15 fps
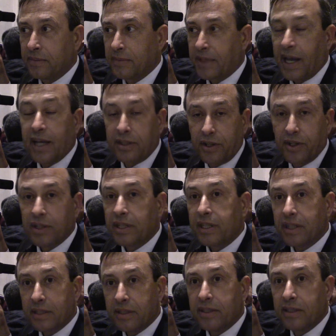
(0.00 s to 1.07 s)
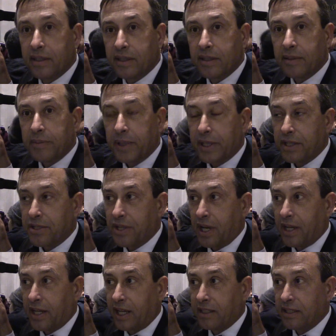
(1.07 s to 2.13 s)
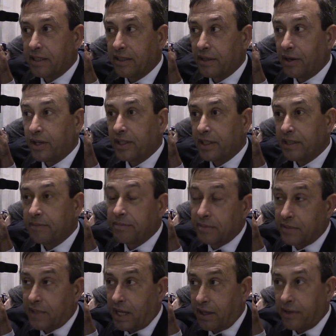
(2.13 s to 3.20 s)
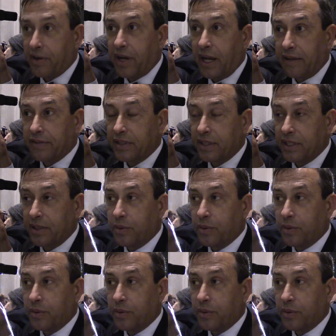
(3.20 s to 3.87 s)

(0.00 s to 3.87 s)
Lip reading: that early, because John Kennedy had already telegraphed that he